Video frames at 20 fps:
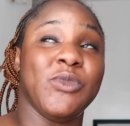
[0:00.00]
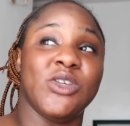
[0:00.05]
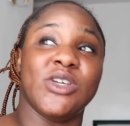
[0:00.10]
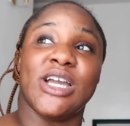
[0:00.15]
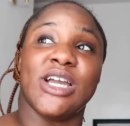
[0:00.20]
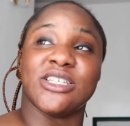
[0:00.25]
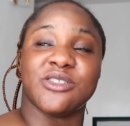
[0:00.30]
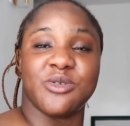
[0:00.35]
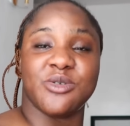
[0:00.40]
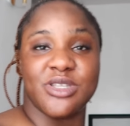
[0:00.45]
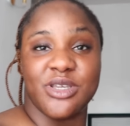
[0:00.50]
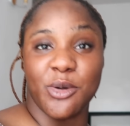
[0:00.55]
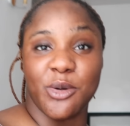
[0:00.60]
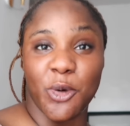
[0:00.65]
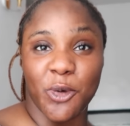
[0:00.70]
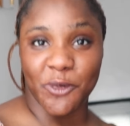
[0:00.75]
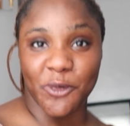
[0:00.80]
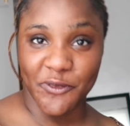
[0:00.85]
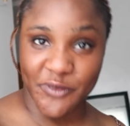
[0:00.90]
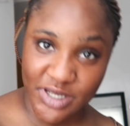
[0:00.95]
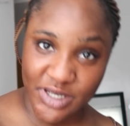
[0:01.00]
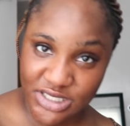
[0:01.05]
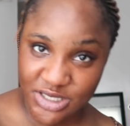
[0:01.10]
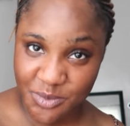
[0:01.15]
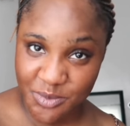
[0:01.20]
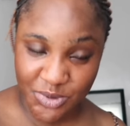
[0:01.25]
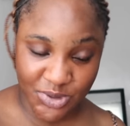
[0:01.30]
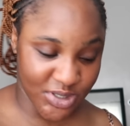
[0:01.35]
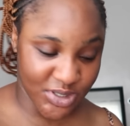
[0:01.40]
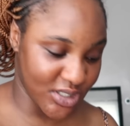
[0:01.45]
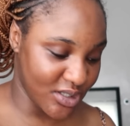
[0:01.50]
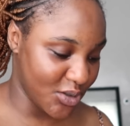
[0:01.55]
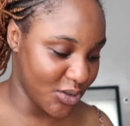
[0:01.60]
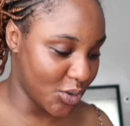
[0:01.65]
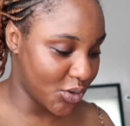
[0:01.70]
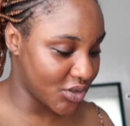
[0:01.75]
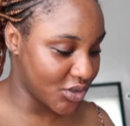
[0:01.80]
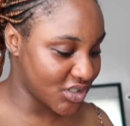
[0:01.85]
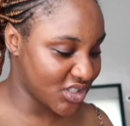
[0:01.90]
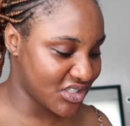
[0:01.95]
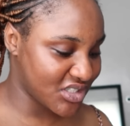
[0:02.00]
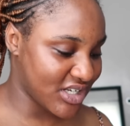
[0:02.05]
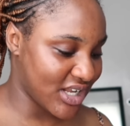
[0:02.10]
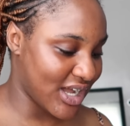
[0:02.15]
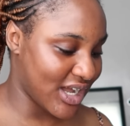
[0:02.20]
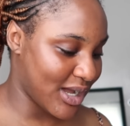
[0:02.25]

you guys know the whole fenty beauty launch that